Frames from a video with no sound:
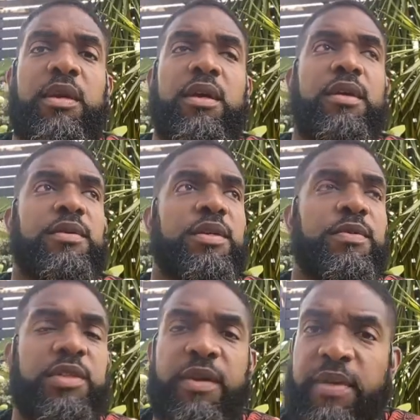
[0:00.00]
Uh, she
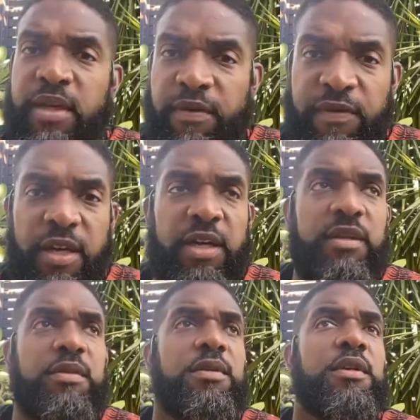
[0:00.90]
was able to get a flight,
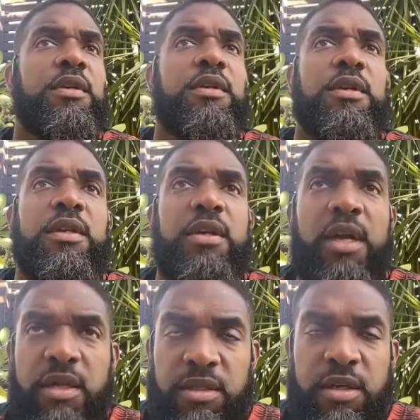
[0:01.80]

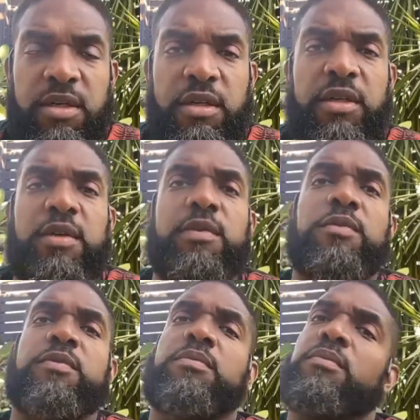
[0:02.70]
got to Sierra Leone.